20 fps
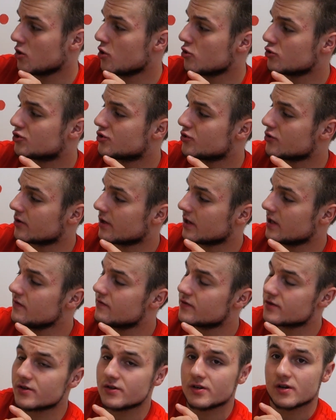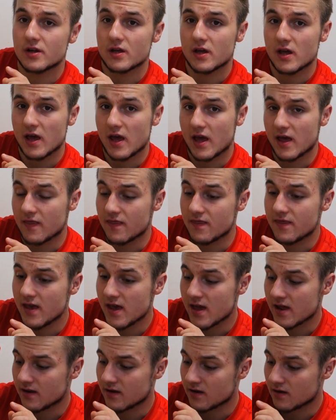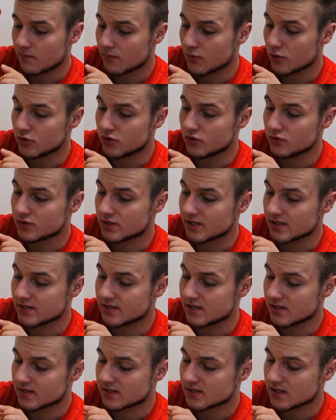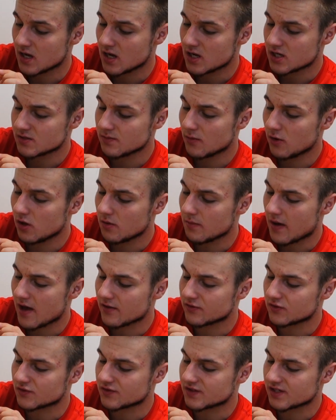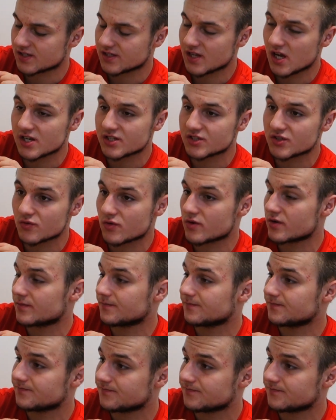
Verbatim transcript: goes to your liver and then produces this small amount of testosterone.